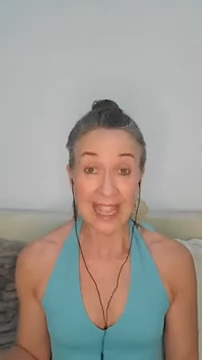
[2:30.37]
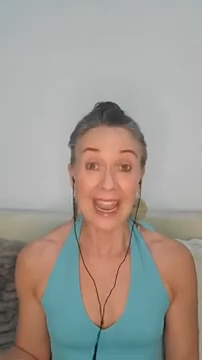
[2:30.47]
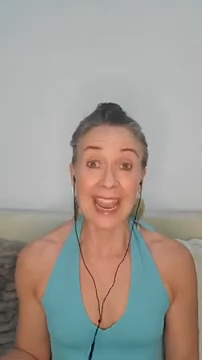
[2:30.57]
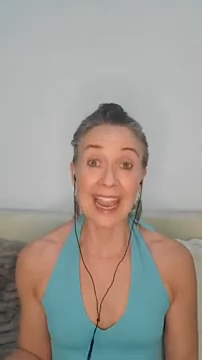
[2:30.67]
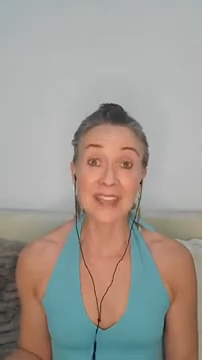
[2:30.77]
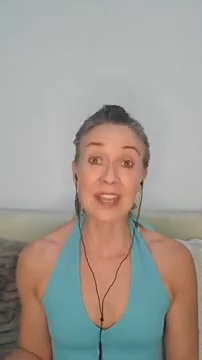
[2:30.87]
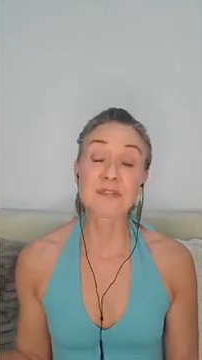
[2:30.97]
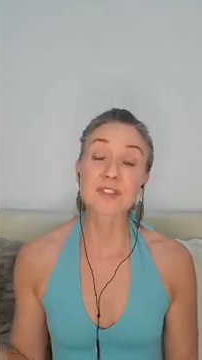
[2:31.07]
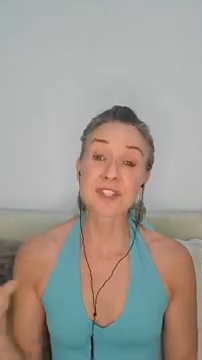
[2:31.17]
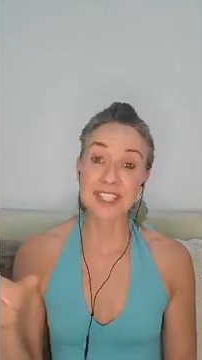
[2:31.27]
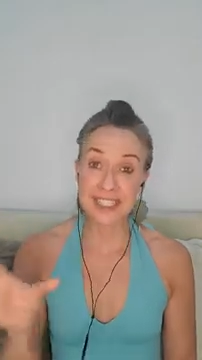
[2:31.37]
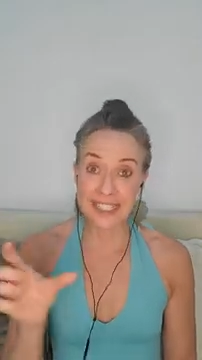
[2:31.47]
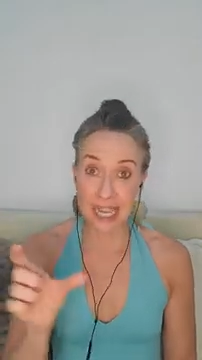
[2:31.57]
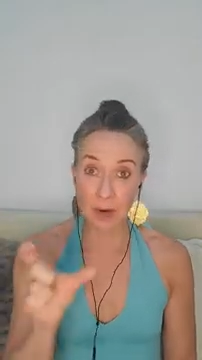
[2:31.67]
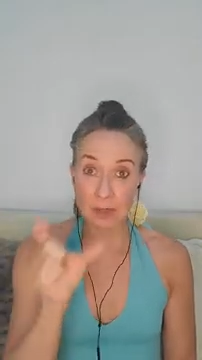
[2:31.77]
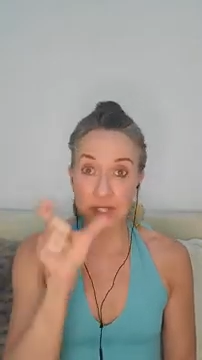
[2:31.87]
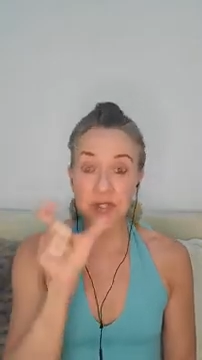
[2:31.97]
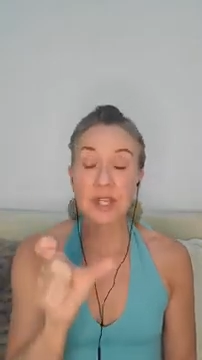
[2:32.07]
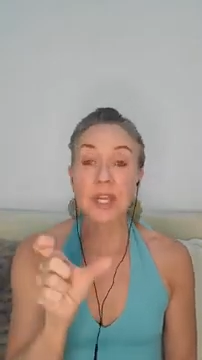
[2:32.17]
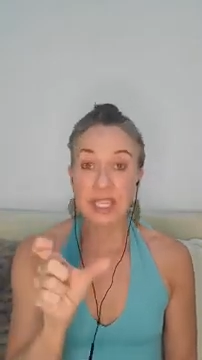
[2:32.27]
And then for 6
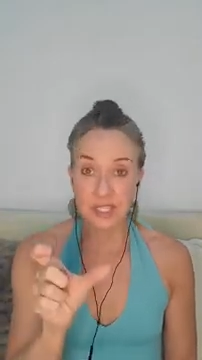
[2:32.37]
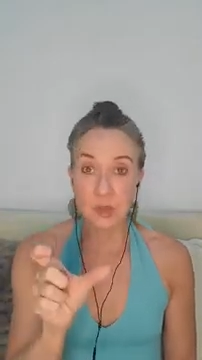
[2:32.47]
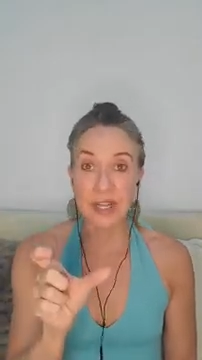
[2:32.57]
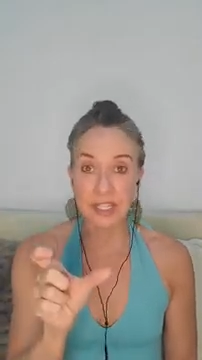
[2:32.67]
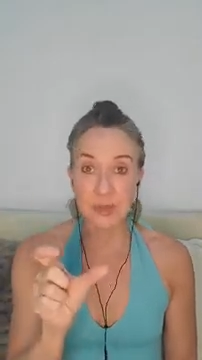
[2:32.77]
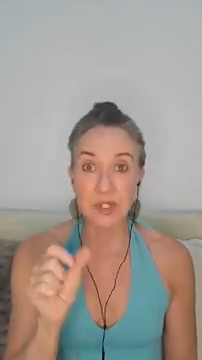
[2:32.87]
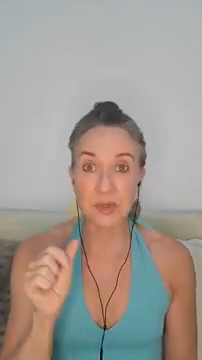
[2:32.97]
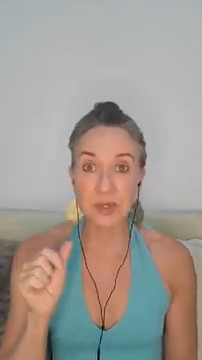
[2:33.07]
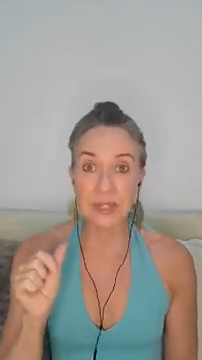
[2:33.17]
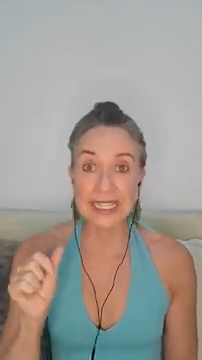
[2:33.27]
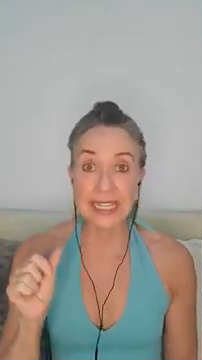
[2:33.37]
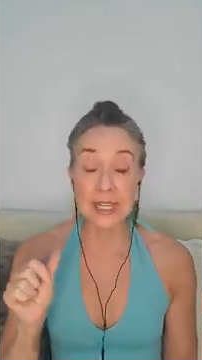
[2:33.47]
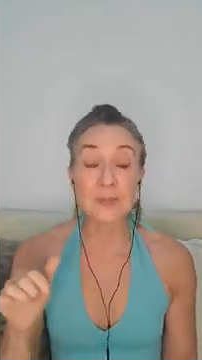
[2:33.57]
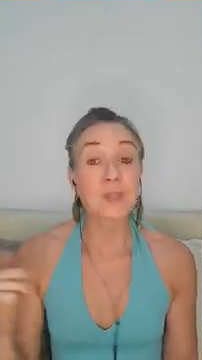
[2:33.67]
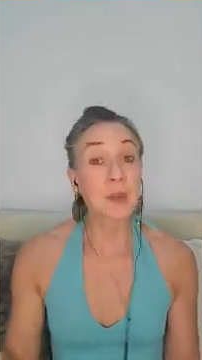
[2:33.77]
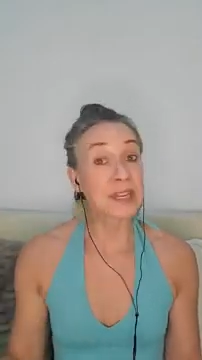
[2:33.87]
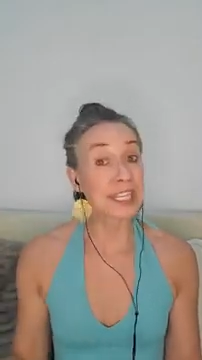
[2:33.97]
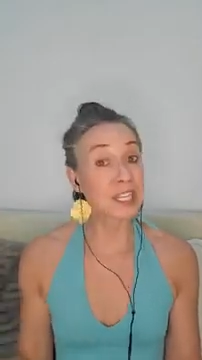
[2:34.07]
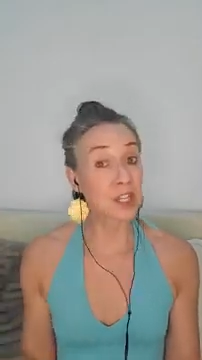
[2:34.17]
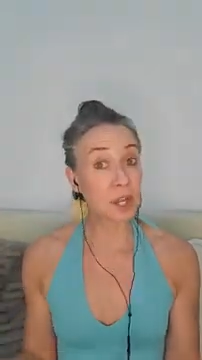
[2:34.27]
hours is when you do your eating. But
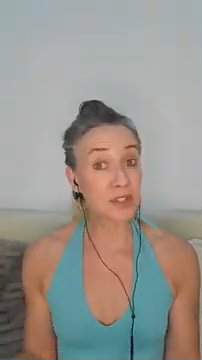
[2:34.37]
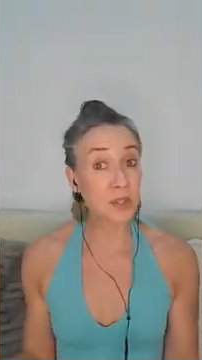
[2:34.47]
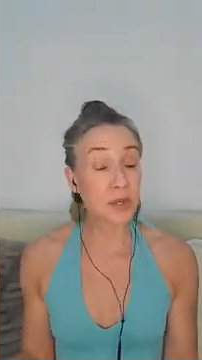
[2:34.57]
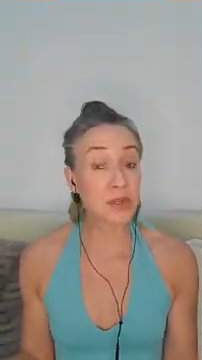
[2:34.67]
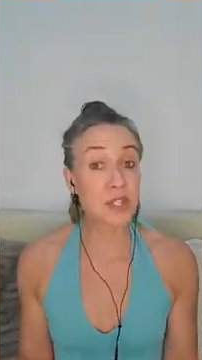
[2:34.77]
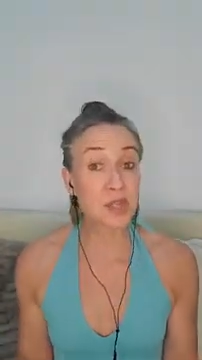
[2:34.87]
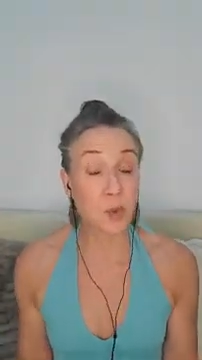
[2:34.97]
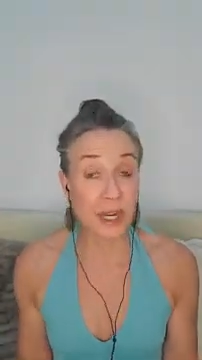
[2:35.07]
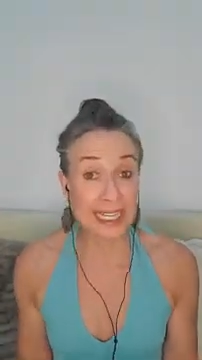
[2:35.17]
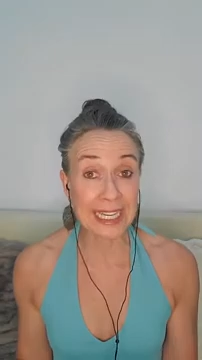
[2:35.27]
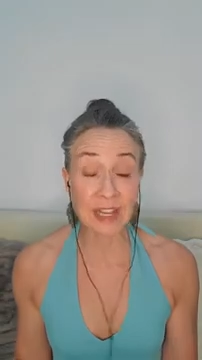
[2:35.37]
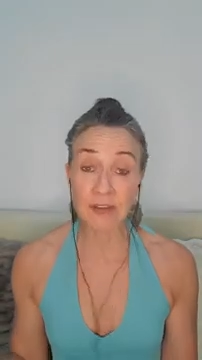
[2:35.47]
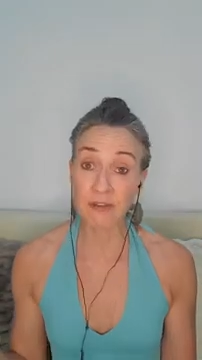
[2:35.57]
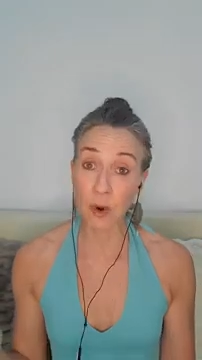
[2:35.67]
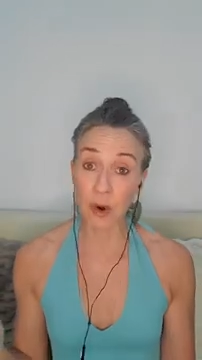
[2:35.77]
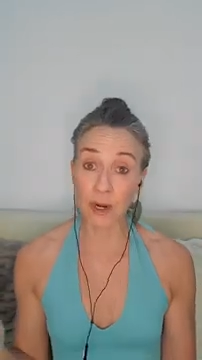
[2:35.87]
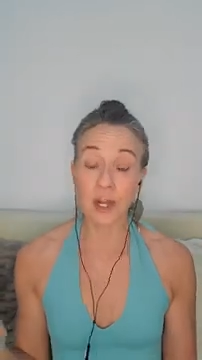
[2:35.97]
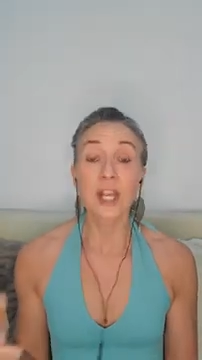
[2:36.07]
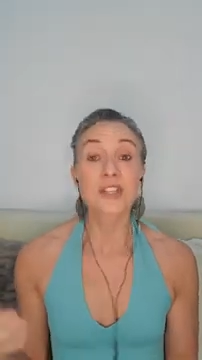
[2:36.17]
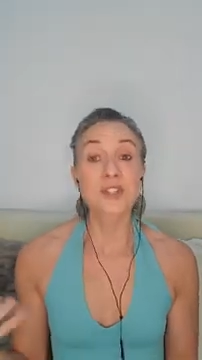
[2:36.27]
it can also go to 20/4.
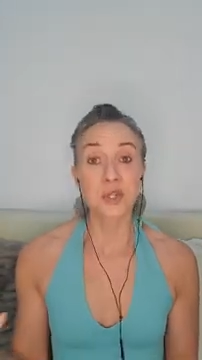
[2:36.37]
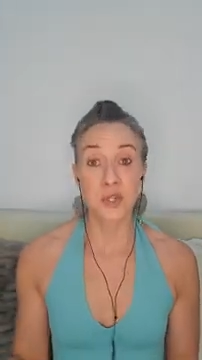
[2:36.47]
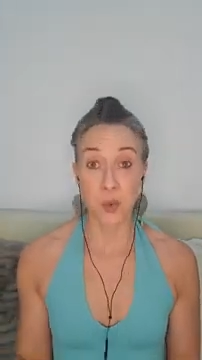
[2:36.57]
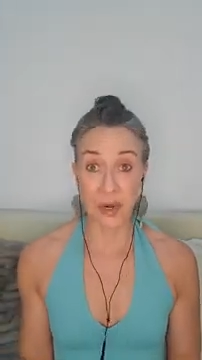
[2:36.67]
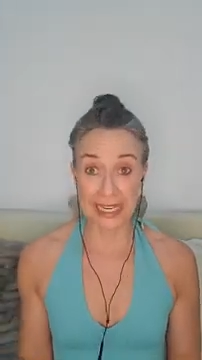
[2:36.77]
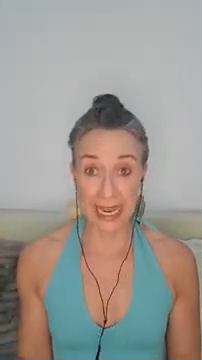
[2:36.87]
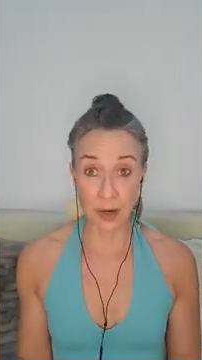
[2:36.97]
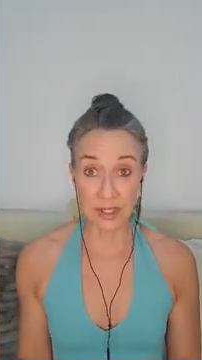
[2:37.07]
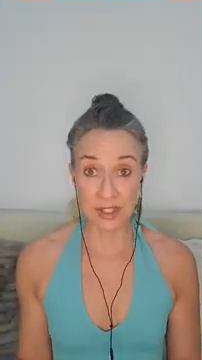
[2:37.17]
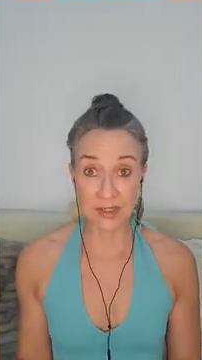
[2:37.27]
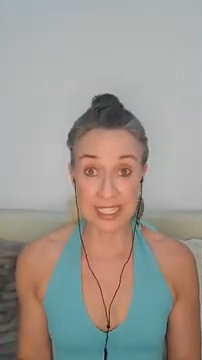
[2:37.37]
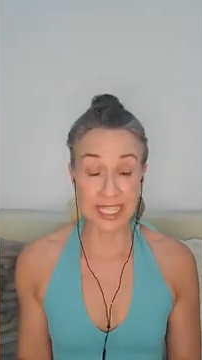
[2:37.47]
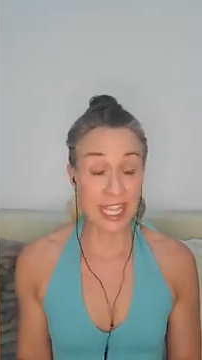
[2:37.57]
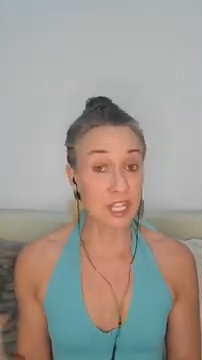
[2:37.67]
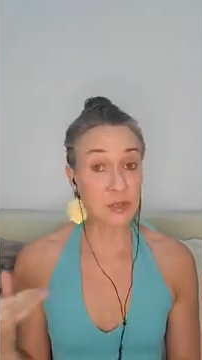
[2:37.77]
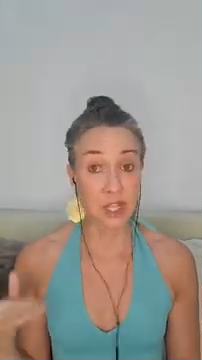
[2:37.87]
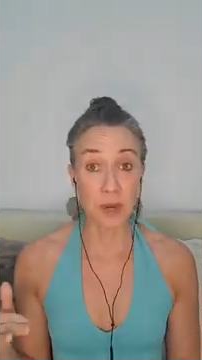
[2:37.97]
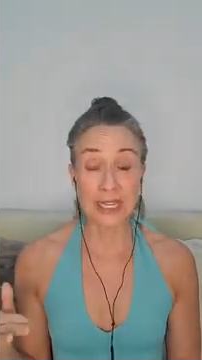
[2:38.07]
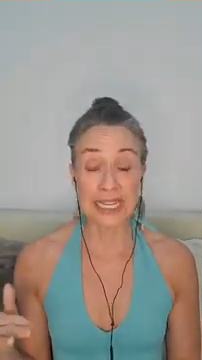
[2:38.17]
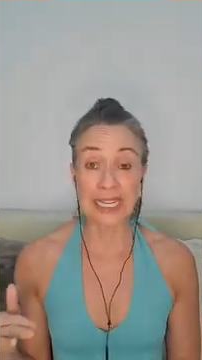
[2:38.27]
So 20 hours of the day you
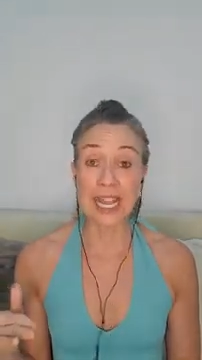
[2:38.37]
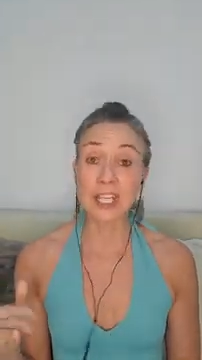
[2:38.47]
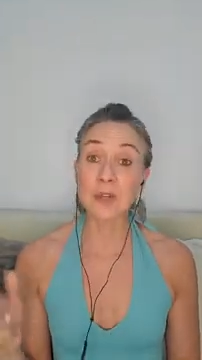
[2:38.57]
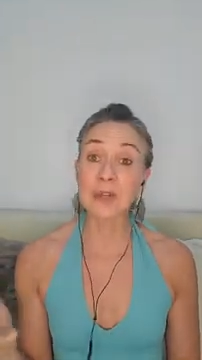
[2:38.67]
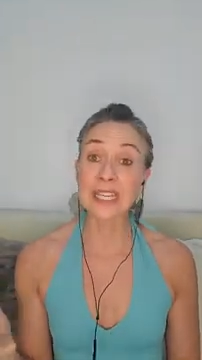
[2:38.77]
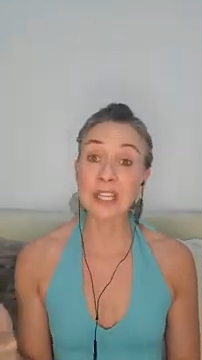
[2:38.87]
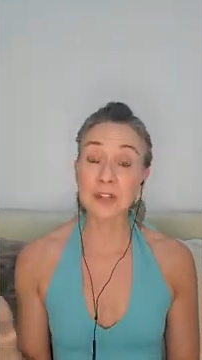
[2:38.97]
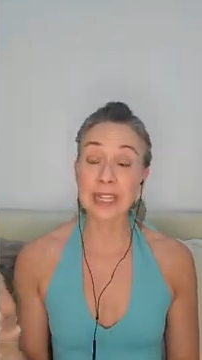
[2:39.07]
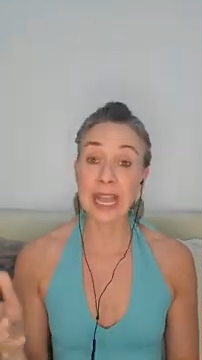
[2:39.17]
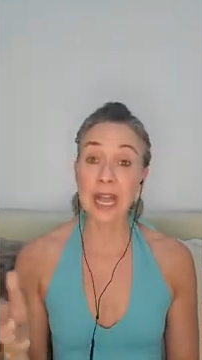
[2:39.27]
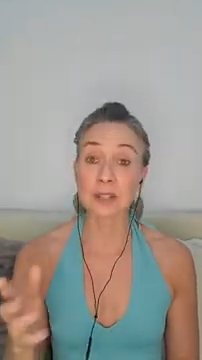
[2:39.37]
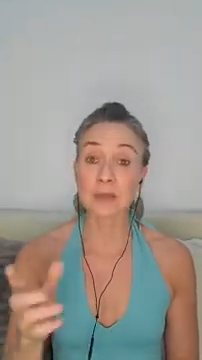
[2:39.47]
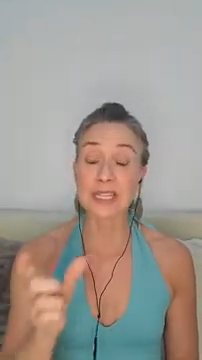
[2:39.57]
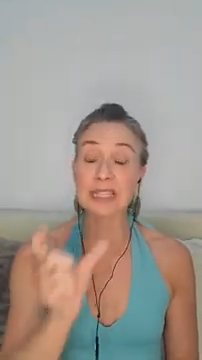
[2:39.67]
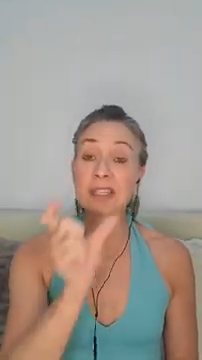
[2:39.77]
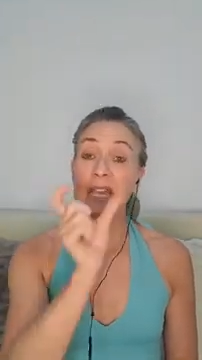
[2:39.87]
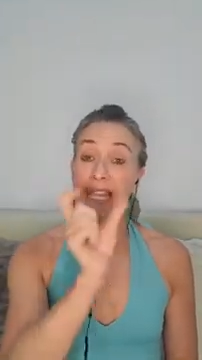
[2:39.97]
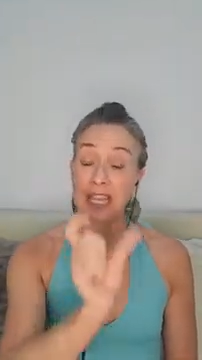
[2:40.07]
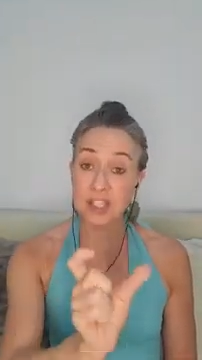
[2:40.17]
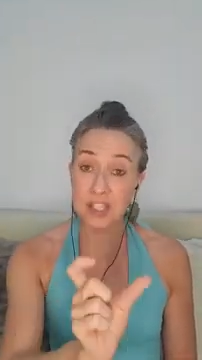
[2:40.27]
don't eat, and you eat your calories
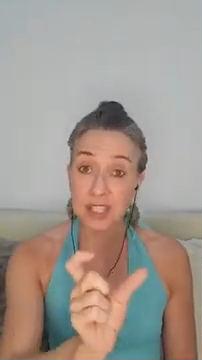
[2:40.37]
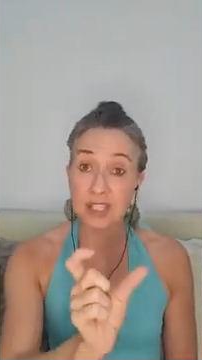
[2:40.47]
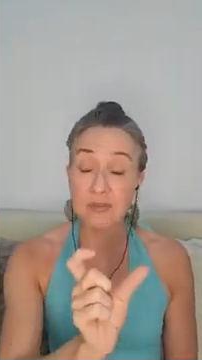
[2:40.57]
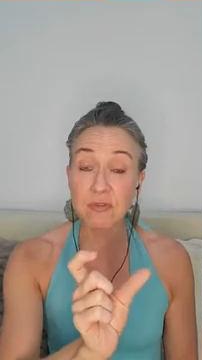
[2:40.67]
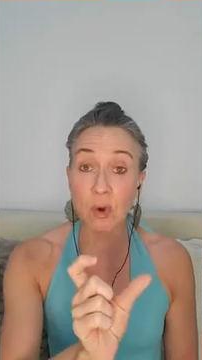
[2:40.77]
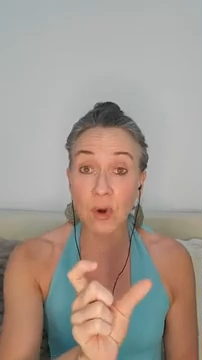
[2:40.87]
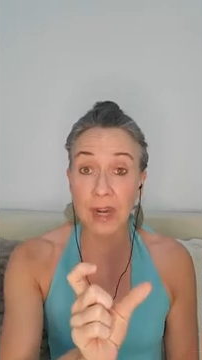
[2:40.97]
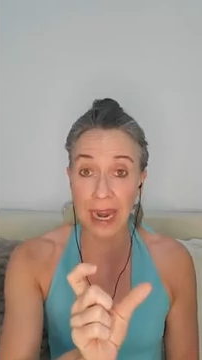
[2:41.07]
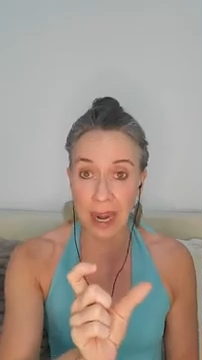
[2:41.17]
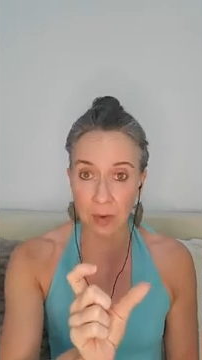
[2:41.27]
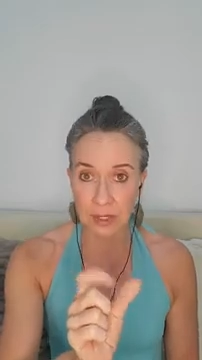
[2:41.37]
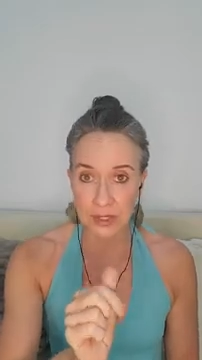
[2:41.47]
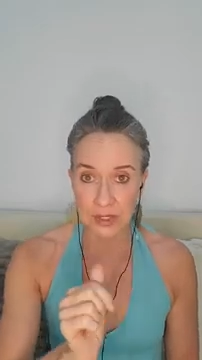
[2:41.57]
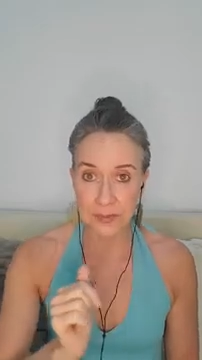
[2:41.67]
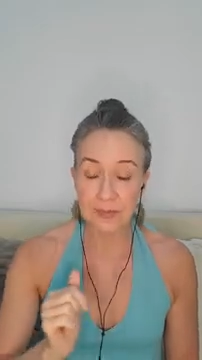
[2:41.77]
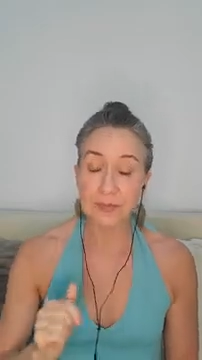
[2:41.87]
in just 4 hours.